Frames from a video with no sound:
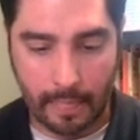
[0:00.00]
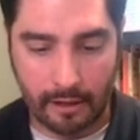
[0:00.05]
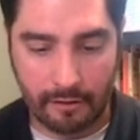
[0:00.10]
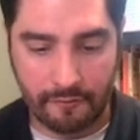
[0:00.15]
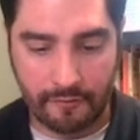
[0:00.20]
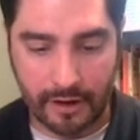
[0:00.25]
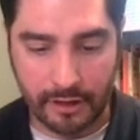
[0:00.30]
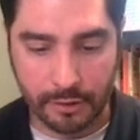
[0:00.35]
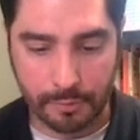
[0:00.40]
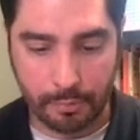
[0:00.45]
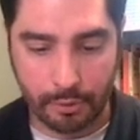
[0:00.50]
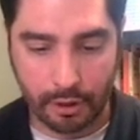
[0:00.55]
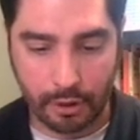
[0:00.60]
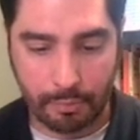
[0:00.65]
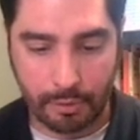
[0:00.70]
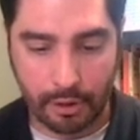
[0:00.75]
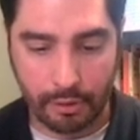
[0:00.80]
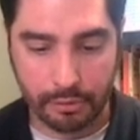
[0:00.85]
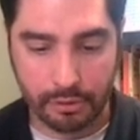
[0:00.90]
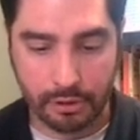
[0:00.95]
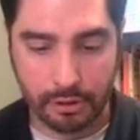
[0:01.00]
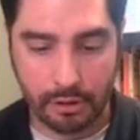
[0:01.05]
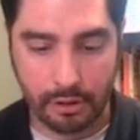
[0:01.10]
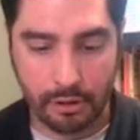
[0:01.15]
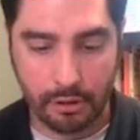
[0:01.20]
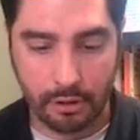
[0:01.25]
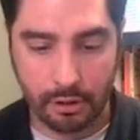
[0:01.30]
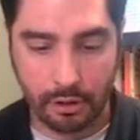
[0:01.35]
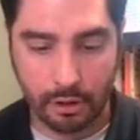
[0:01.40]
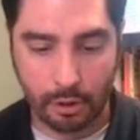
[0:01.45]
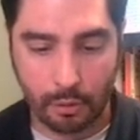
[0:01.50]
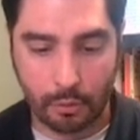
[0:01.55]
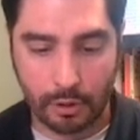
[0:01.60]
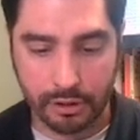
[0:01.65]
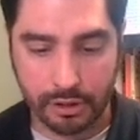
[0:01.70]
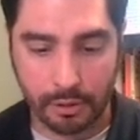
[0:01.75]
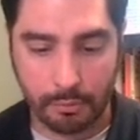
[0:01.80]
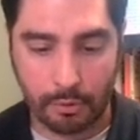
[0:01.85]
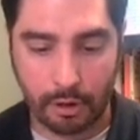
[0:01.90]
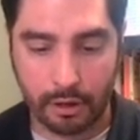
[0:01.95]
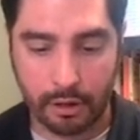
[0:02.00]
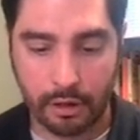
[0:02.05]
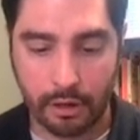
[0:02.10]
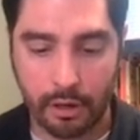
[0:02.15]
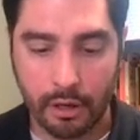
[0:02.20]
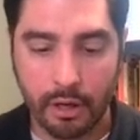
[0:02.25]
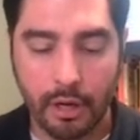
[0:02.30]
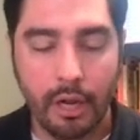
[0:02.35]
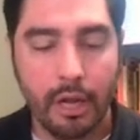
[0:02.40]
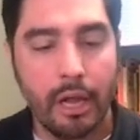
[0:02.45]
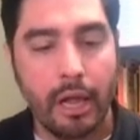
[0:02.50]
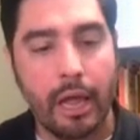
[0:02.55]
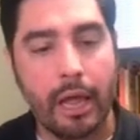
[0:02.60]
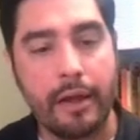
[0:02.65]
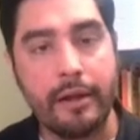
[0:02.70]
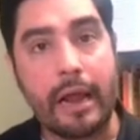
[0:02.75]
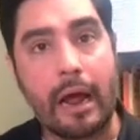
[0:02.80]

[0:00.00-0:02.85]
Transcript: a Facebook post? Question mark. And